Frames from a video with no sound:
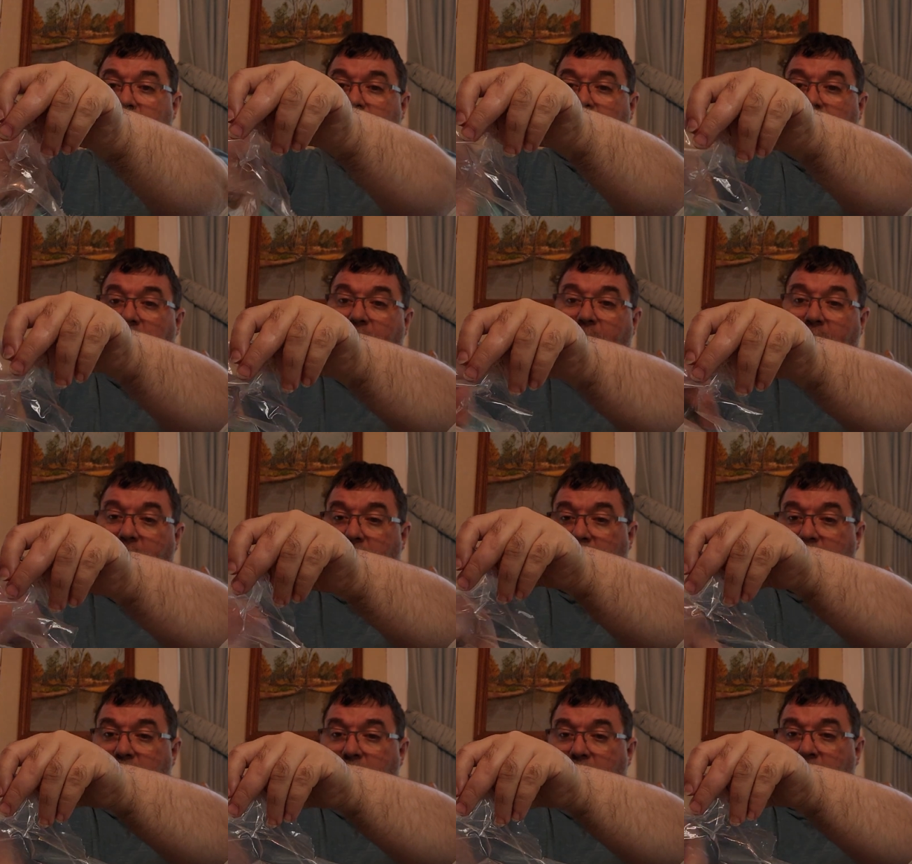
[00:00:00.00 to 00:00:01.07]

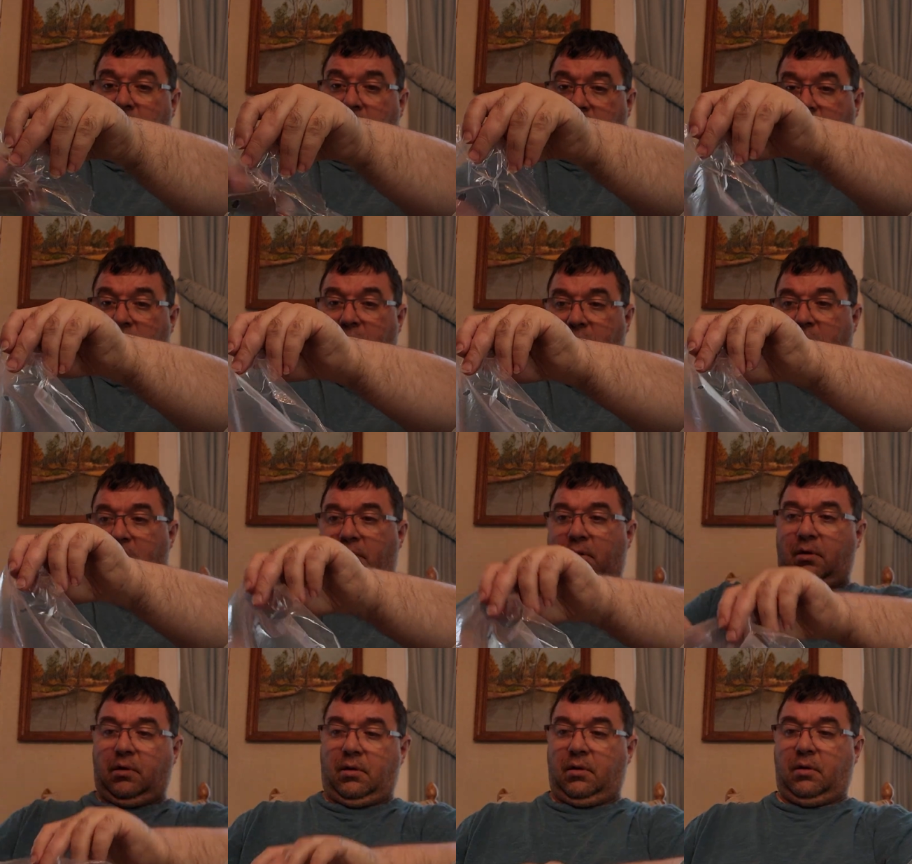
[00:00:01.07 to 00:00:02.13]

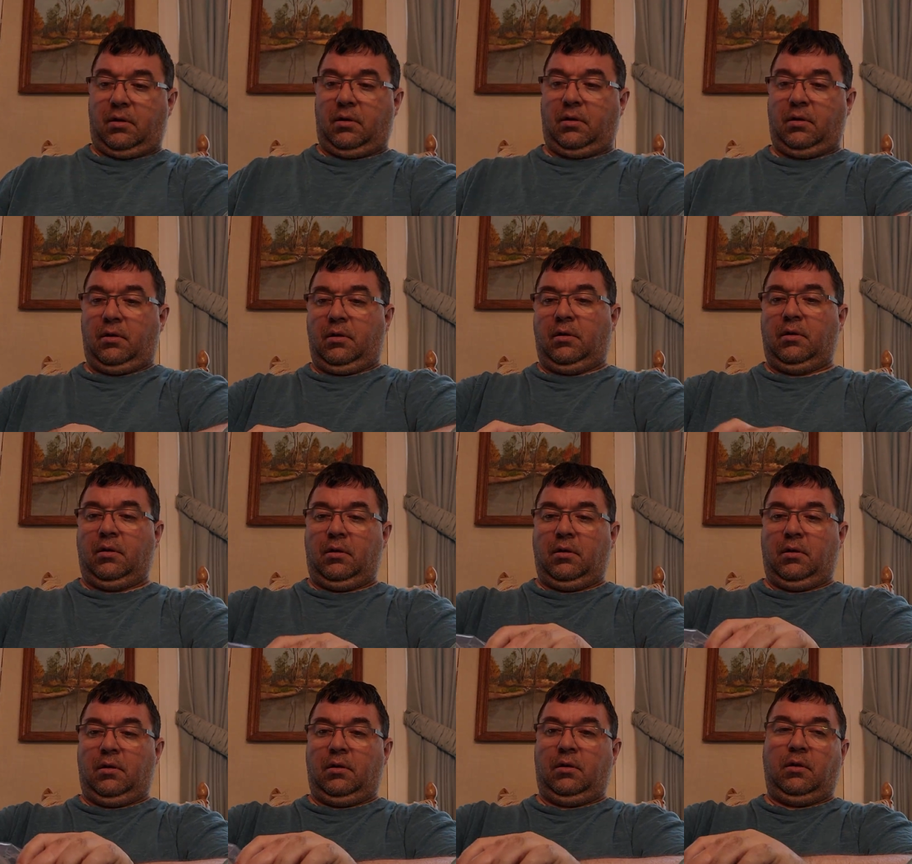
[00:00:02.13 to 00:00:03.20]

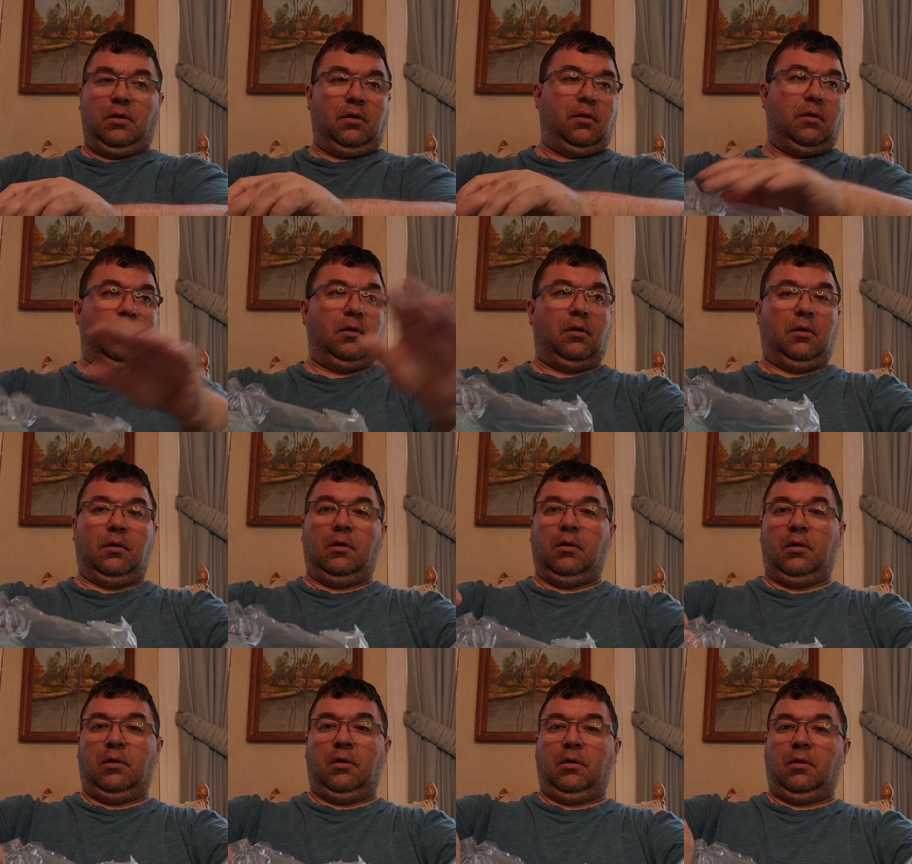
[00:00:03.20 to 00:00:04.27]

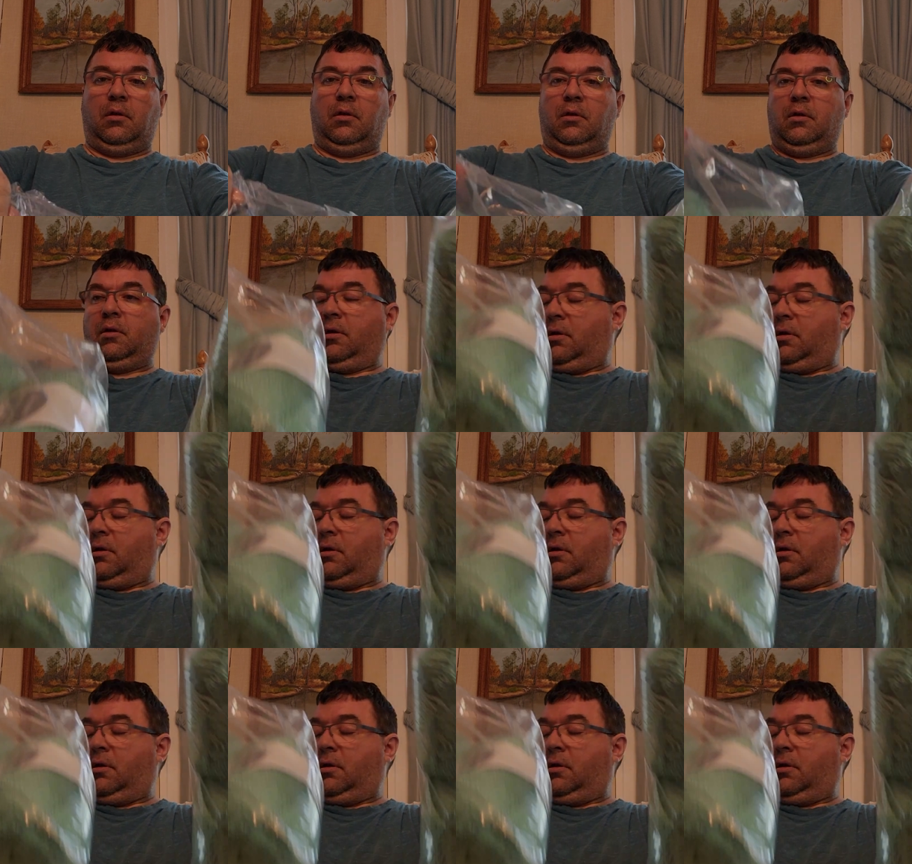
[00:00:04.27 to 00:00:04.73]
[no speech]